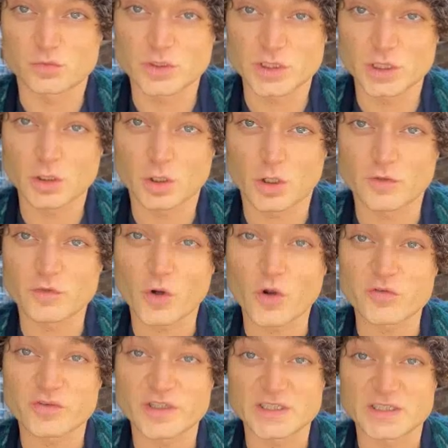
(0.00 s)
with a lot of
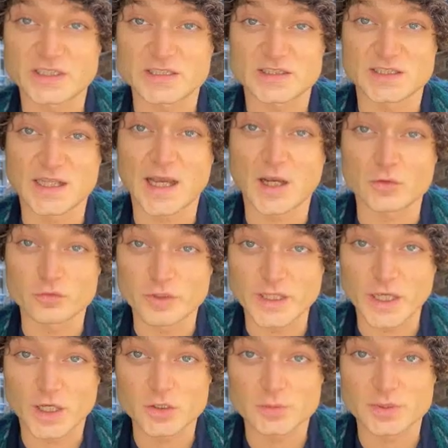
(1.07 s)
offices now
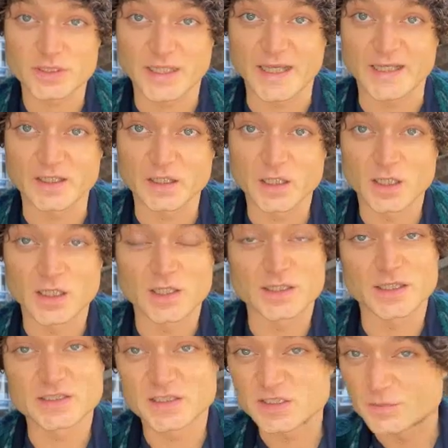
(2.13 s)
reopening,
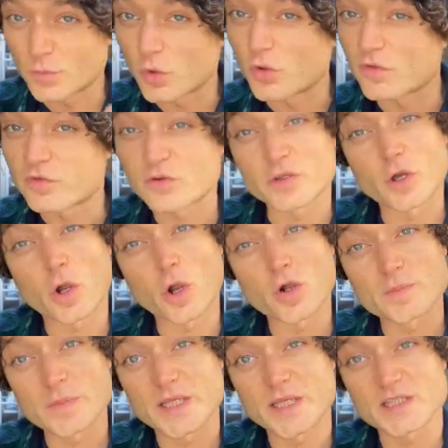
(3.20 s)
this is more for the
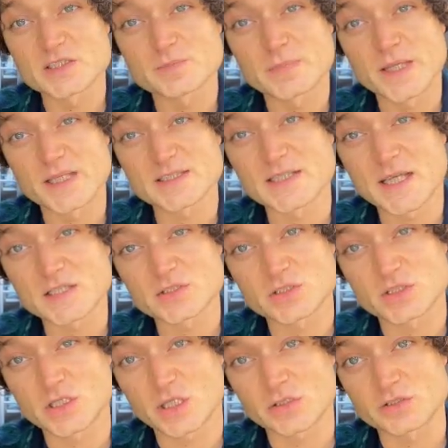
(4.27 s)
hobbyist
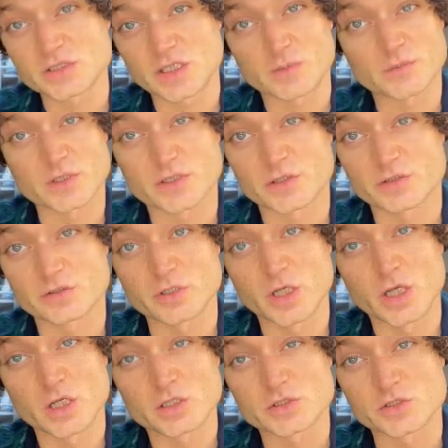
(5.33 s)
pisshead, you know, someone who
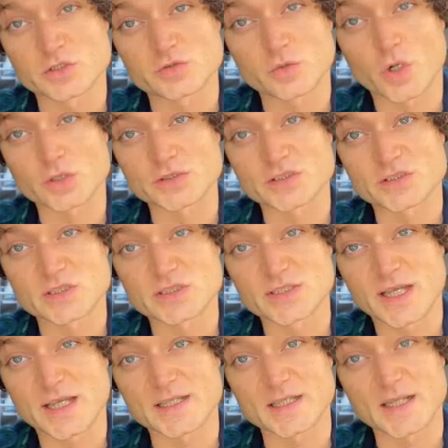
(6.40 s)
just wants to
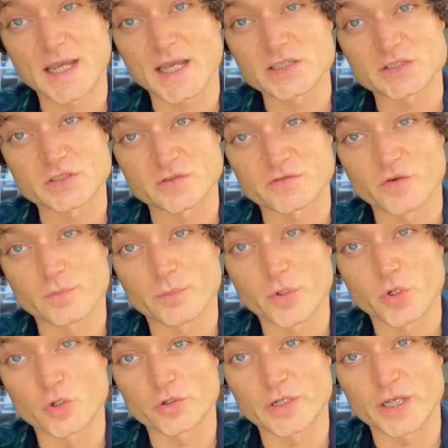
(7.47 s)
take the edge off a
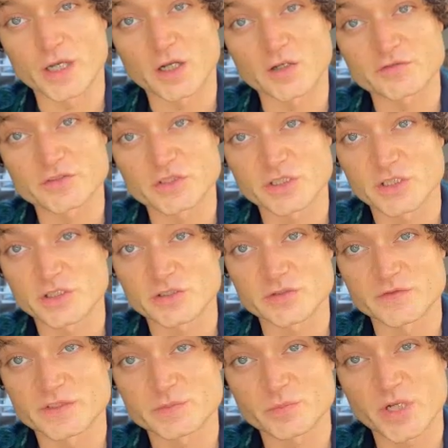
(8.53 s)
boring afternoon
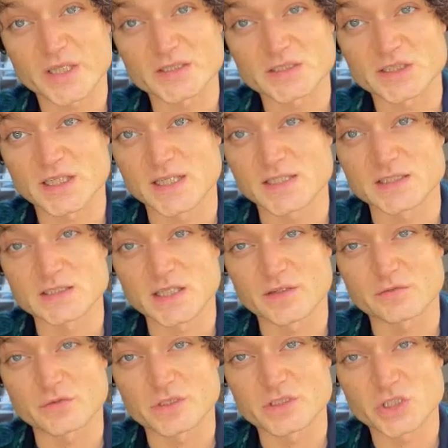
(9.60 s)
of spreadsheets
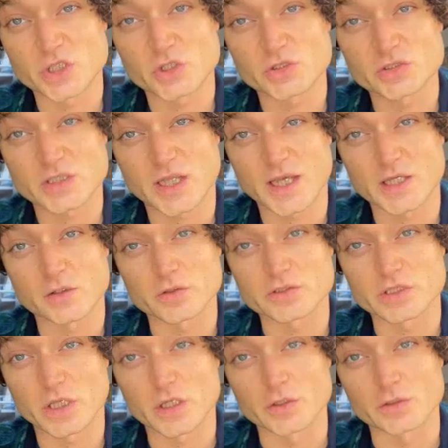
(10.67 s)
every Tuesday or
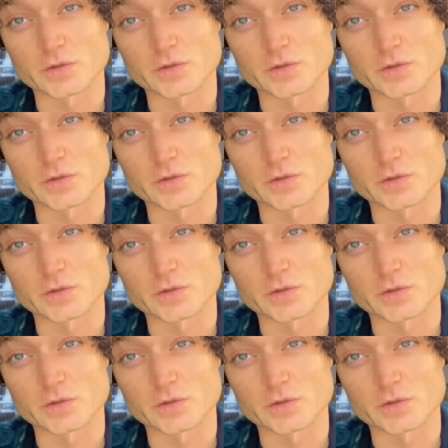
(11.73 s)
so.